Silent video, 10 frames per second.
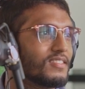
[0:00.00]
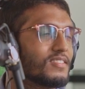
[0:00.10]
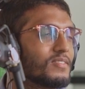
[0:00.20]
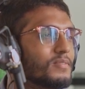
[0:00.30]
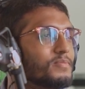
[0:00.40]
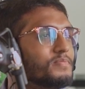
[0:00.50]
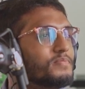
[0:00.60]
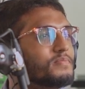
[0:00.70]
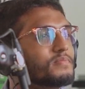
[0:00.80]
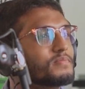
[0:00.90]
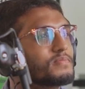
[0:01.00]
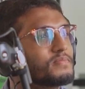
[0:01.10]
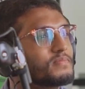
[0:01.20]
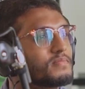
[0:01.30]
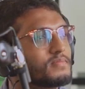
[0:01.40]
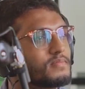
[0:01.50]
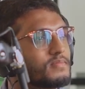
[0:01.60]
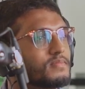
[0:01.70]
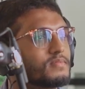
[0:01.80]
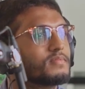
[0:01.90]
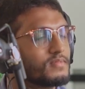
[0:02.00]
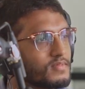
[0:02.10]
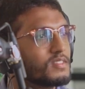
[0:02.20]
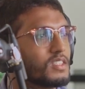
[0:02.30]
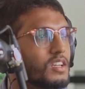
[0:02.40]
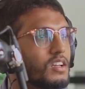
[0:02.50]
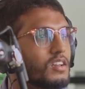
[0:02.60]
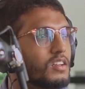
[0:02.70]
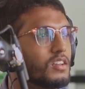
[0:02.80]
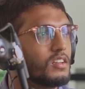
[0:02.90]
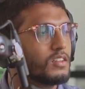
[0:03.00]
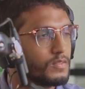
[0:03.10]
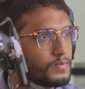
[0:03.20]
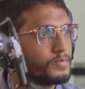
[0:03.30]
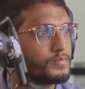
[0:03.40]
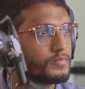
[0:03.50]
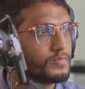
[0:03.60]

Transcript: we don't have all of these in one place, uh, and definitely we don't have